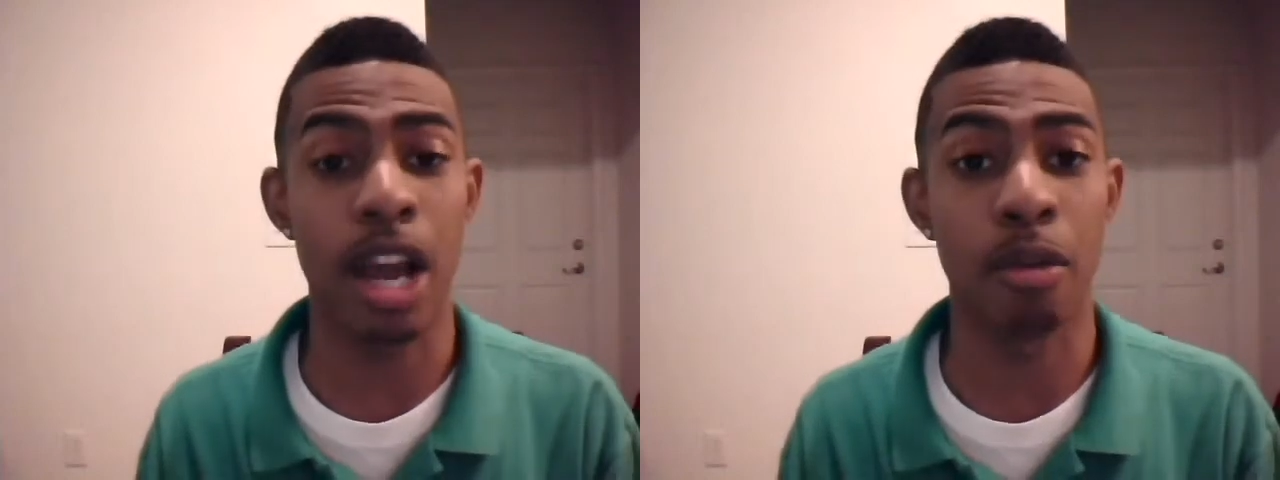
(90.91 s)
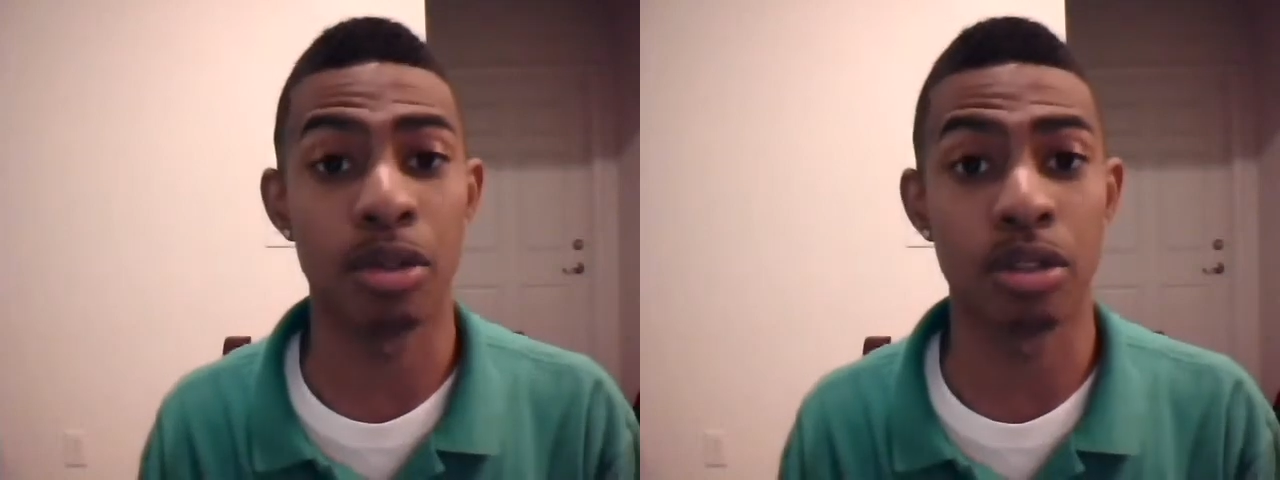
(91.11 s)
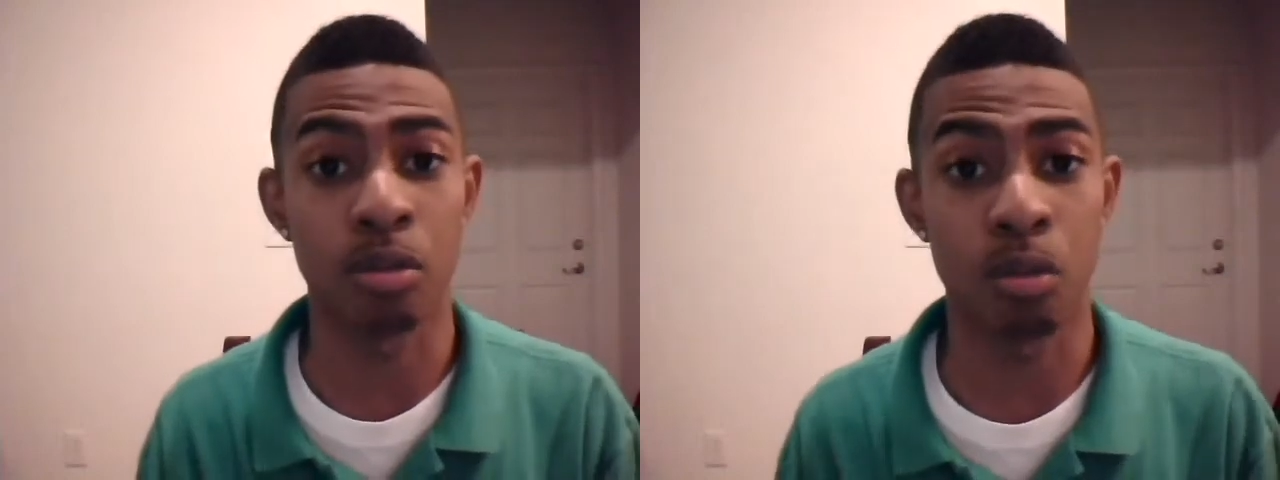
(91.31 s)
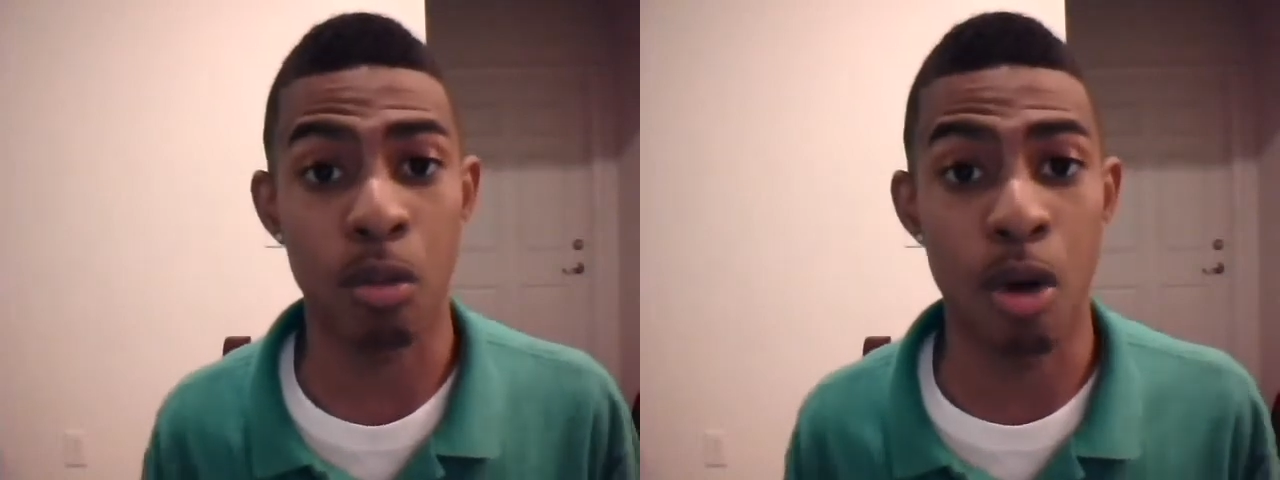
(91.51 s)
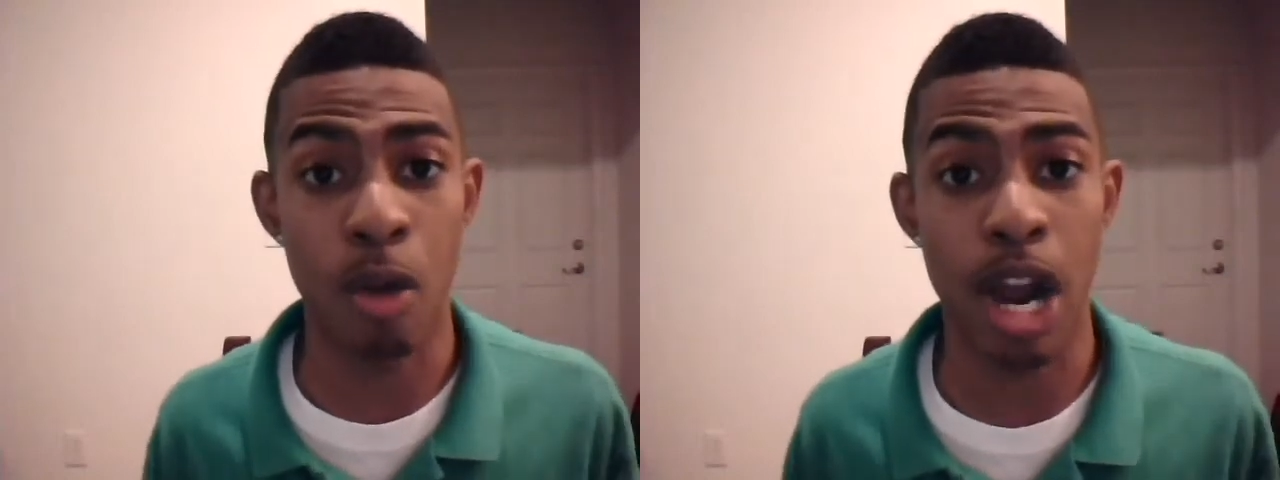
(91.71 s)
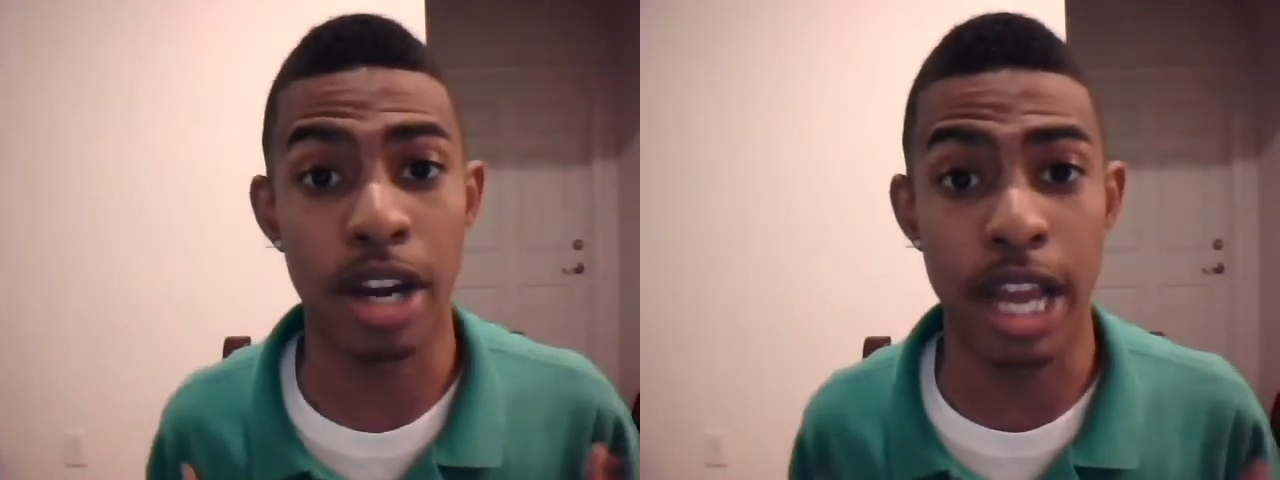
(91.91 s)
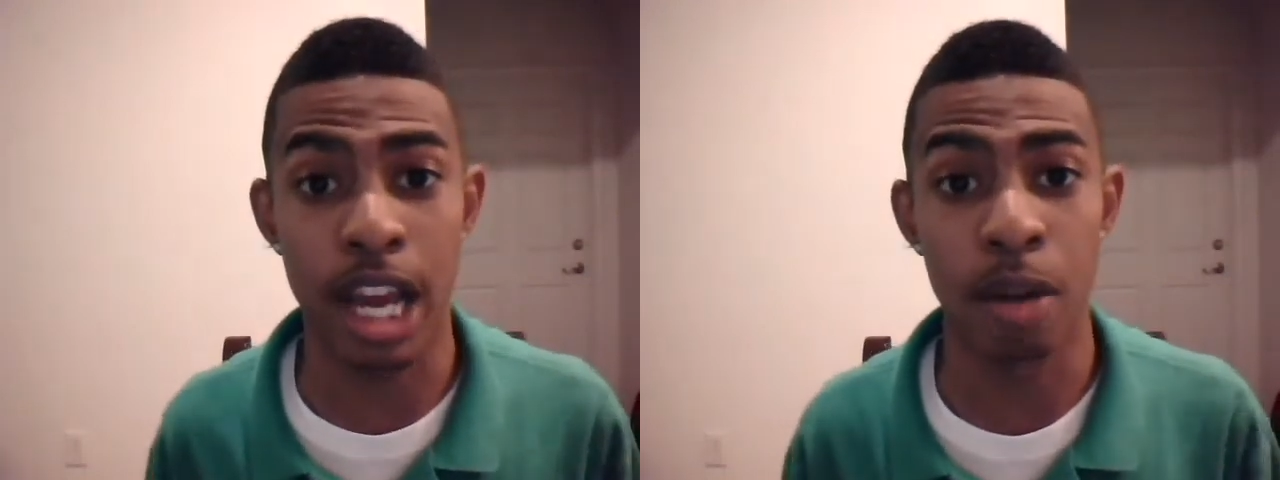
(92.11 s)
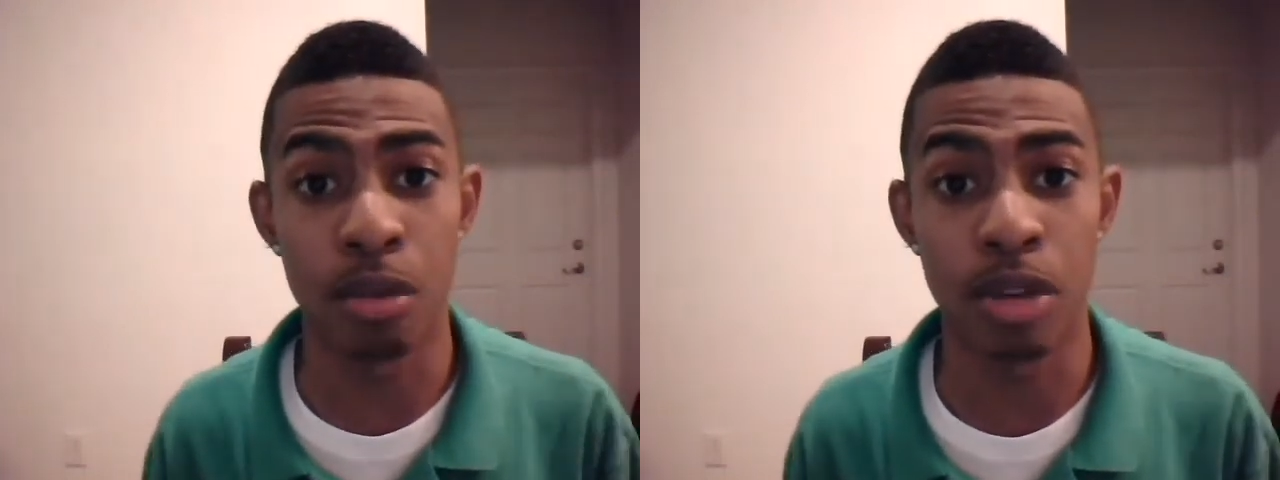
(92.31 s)
I was around the
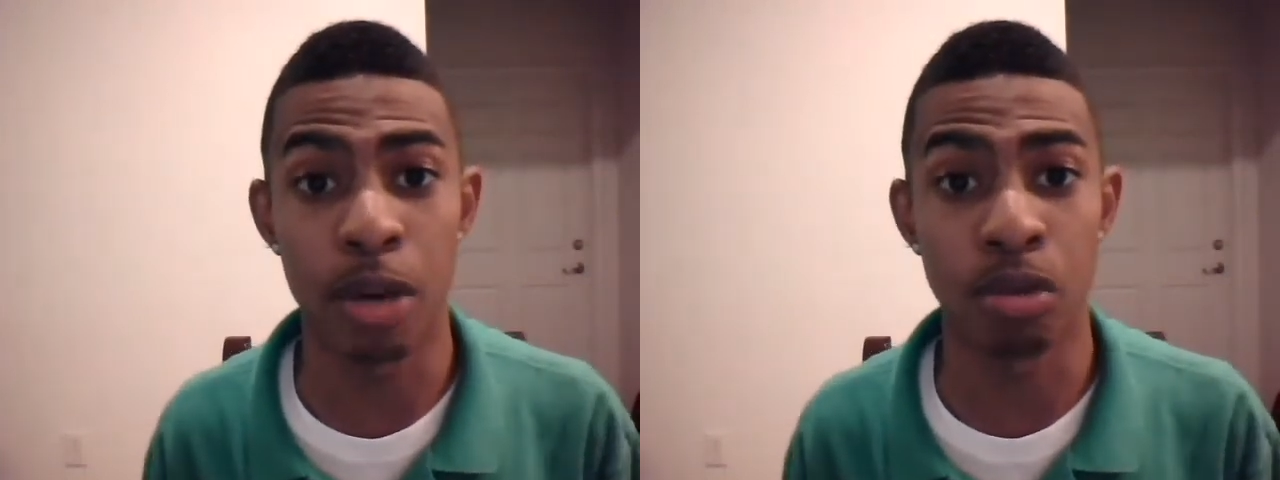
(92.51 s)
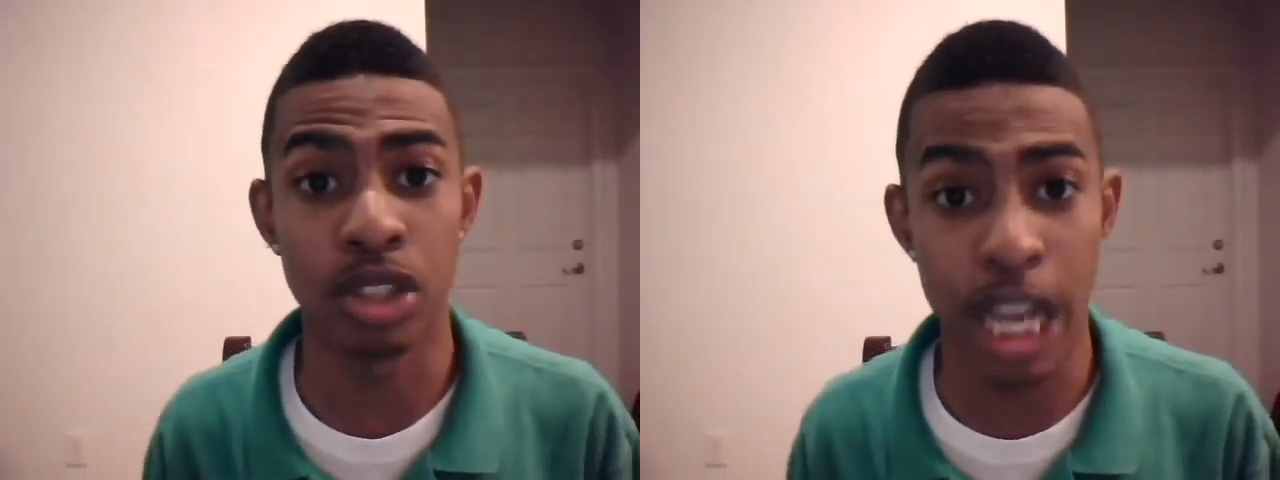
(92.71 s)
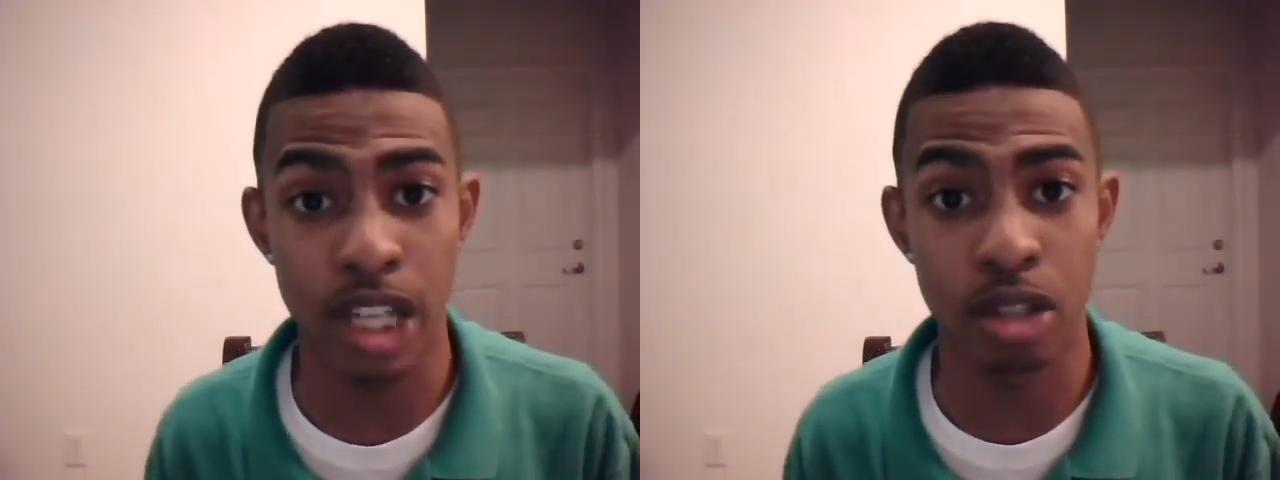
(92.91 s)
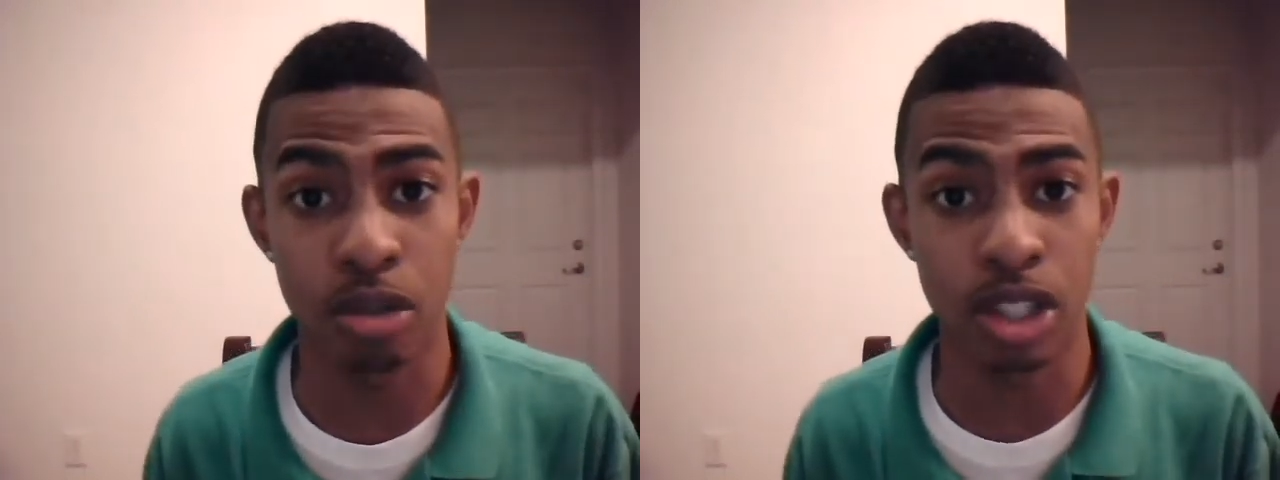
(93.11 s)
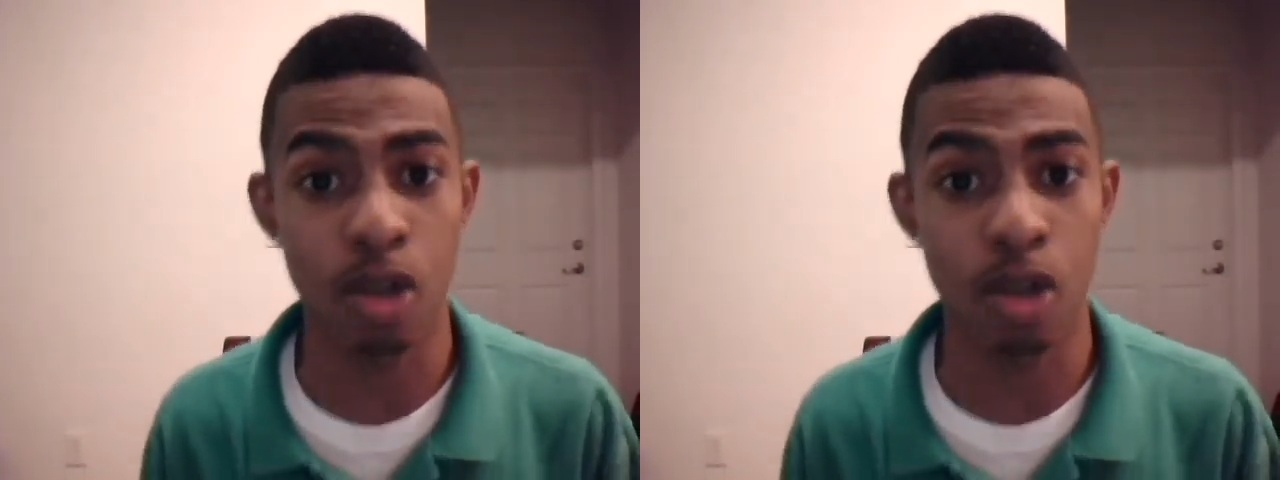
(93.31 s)
animal that was dangerous.